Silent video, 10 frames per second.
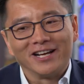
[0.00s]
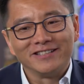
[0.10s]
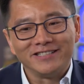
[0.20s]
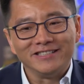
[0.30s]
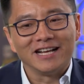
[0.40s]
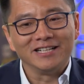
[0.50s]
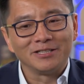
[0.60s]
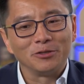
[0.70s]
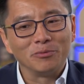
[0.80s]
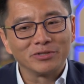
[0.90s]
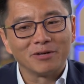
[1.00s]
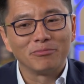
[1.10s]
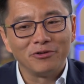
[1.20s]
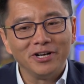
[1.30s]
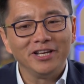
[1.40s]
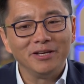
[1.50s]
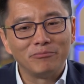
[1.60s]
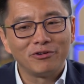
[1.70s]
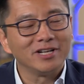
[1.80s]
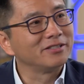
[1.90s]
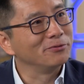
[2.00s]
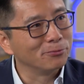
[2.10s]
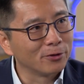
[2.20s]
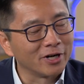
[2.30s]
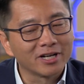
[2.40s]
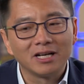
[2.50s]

can see that it's doing some pretty impressive work.